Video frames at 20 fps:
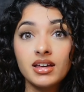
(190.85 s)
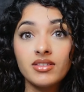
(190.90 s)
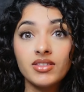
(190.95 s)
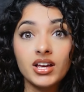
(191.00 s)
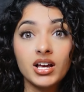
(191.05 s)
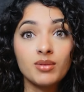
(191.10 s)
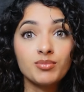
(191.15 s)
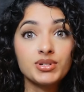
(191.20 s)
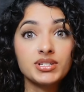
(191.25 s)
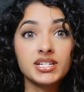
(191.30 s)

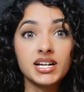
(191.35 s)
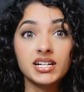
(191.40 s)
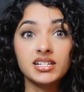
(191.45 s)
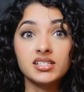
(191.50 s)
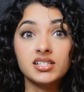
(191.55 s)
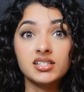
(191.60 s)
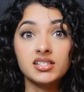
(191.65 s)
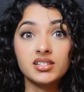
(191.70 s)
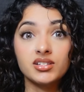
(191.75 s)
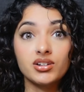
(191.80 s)
they come to
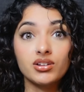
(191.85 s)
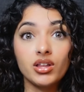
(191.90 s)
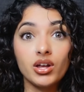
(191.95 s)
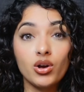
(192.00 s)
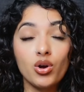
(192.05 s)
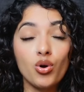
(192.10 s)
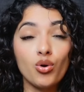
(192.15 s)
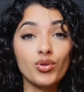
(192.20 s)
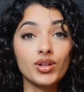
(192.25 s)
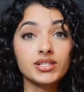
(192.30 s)
Texas and they're
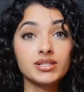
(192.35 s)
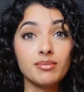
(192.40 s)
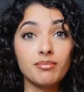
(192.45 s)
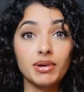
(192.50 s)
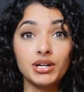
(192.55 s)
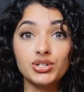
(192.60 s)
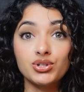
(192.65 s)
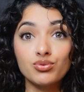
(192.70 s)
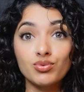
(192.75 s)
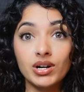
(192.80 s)
like, oh, that's a
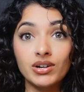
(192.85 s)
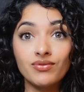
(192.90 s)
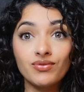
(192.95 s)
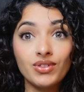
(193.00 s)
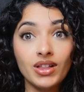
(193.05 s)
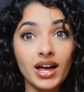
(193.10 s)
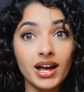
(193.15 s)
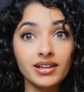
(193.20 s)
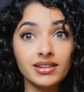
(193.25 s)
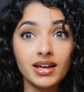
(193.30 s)
major red
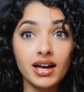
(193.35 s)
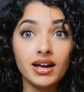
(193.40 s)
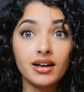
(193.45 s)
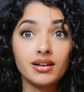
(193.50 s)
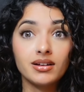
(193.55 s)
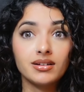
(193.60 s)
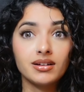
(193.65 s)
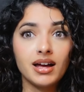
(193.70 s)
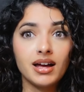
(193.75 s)
flag. That